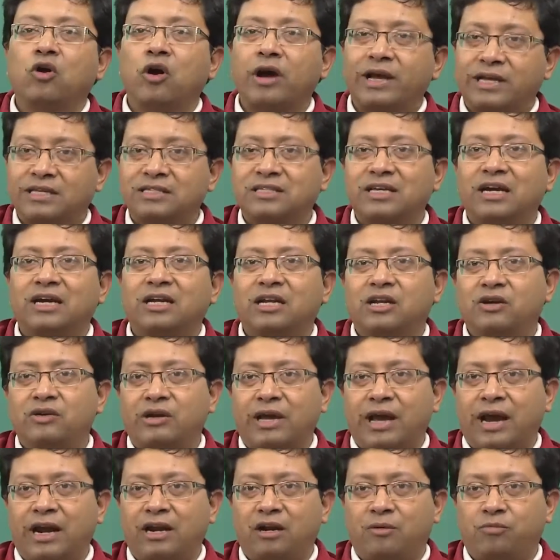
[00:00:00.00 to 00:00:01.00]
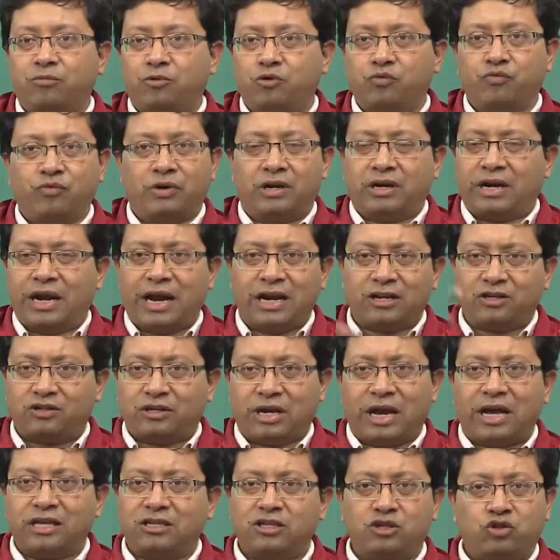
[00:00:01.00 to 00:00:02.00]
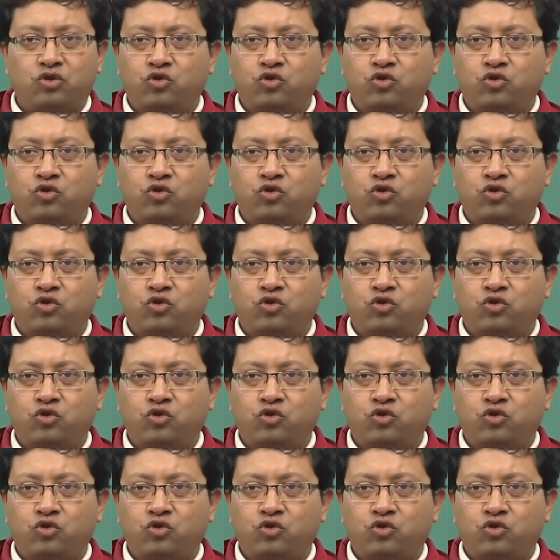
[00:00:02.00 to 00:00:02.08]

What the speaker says: exactly add up to 1 as it